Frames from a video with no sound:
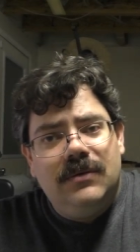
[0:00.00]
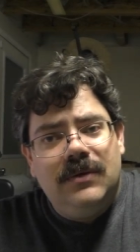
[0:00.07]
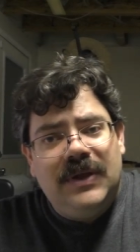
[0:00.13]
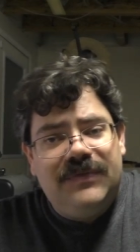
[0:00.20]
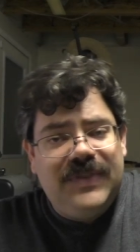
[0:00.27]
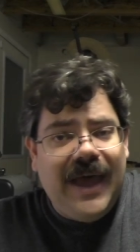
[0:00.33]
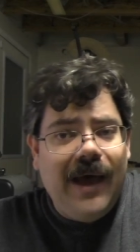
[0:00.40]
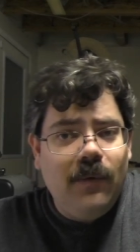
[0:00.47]

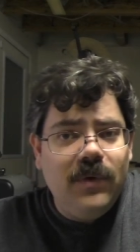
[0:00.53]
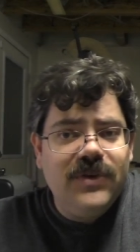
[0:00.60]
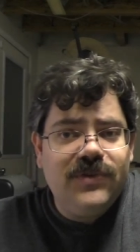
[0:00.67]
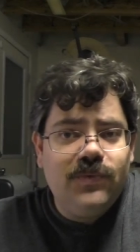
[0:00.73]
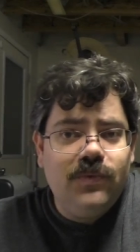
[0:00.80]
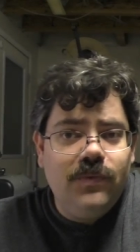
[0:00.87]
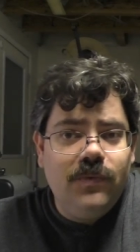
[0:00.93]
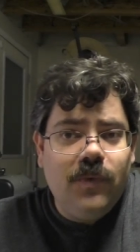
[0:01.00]
if that
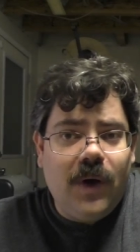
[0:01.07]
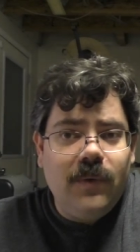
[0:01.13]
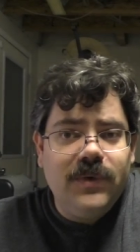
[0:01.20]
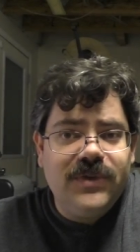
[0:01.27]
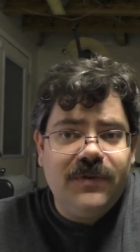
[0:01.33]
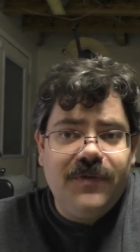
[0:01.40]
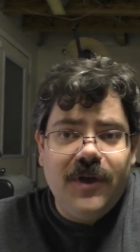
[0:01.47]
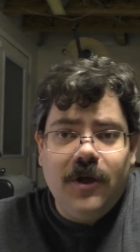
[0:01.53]
was what
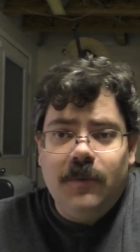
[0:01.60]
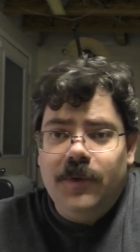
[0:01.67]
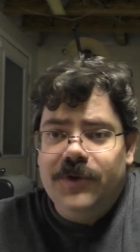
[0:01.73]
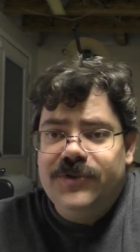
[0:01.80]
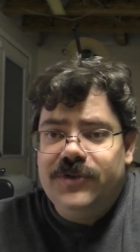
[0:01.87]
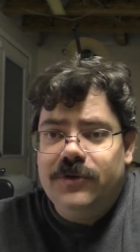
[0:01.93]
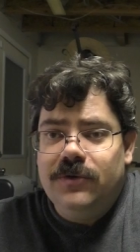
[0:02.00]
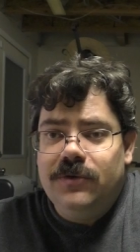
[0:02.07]
was available
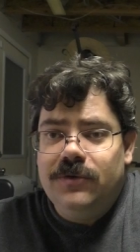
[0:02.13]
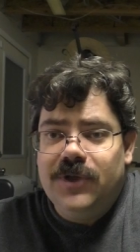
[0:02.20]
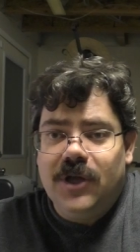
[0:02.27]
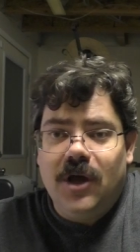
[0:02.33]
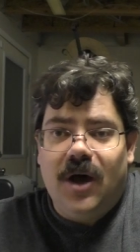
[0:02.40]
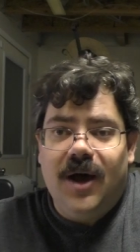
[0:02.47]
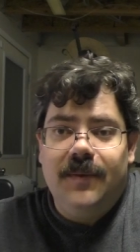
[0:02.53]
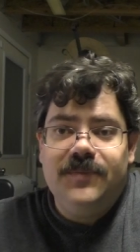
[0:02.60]
to the
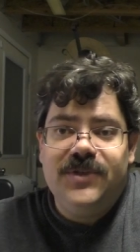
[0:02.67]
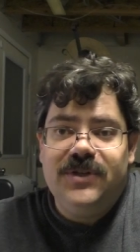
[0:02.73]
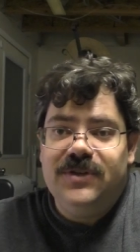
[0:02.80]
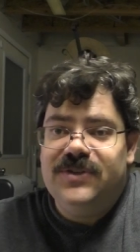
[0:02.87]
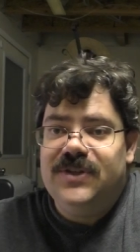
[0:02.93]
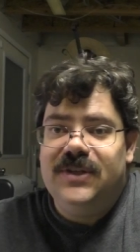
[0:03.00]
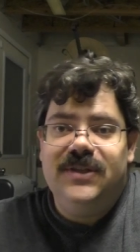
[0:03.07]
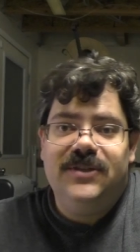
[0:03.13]
cops, and you
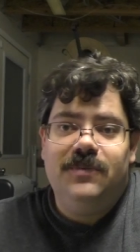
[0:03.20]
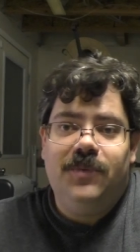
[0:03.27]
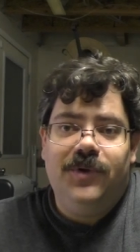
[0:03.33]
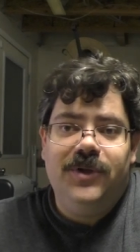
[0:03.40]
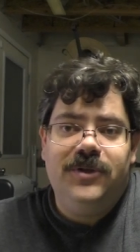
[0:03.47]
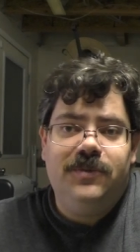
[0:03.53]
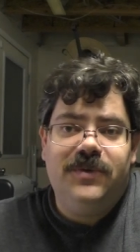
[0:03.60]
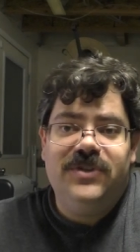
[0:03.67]
see this in
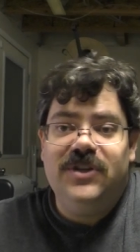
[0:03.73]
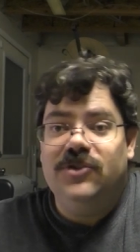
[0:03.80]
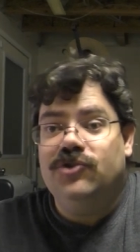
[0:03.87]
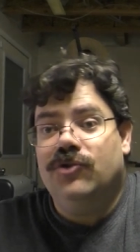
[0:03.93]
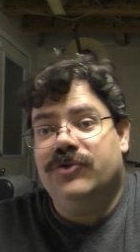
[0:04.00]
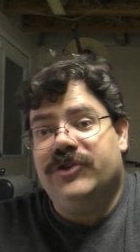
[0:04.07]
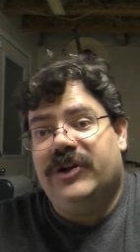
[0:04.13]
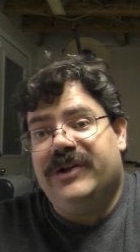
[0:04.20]
police
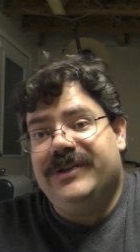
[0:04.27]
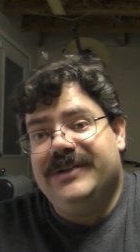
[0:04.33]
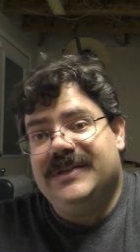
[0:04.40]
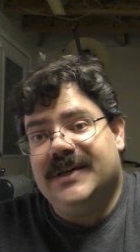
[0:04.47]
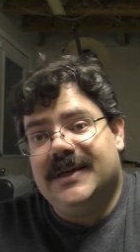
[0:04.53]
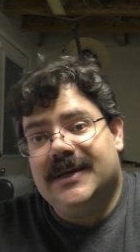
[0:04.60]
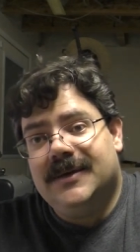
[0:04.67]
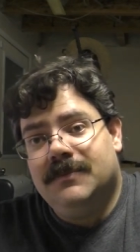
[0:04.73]
procedurals all the
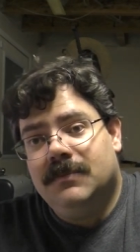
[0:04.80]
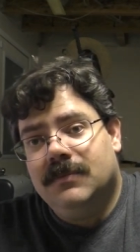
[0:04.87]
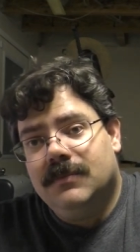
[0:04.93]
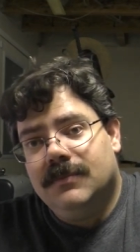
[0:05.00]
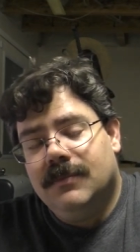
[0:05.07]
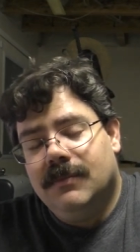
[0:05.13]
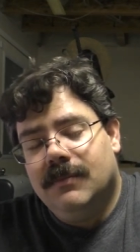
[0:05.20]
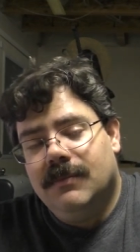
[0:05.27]
time,
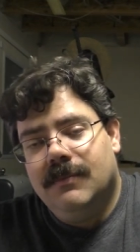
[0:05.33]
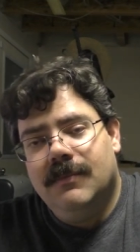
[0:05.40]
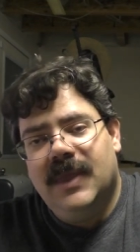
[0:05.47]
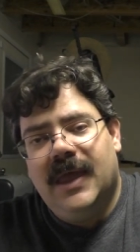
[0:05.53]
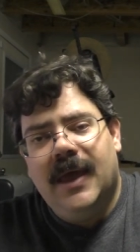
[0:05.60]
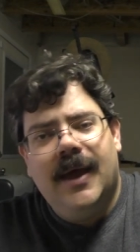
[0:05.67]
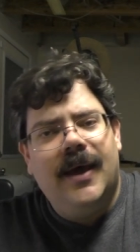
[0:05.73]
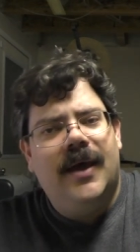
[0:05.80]

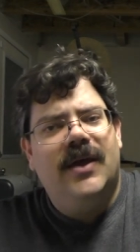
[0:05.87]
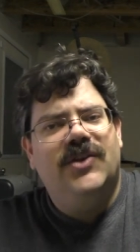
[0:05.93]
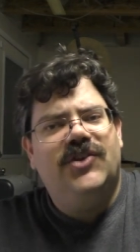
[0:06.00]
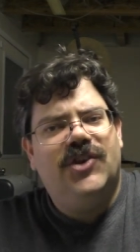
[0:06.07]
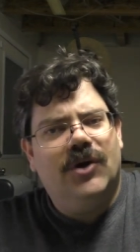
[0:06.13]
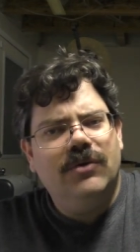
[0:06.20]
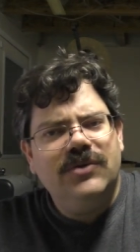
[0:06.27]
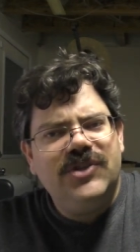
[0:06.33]

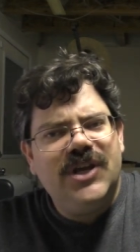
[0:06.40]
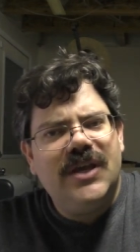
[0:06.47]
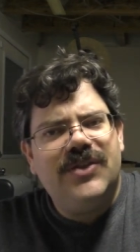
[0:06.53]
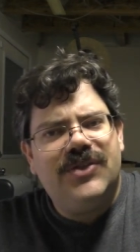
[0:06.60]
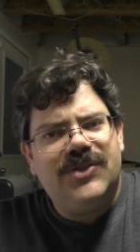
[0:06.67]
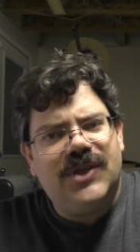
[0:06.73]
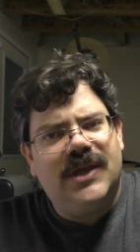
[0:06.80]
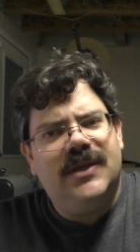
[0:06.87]
don't you
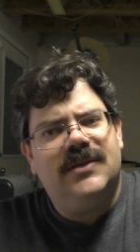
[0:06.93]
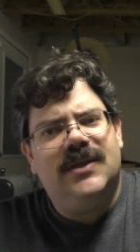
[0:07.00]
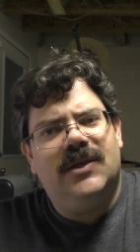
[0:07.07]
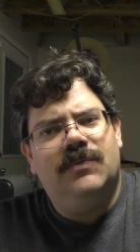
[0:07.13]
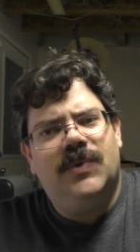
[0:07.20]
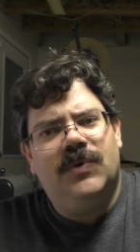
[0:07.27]
think they'd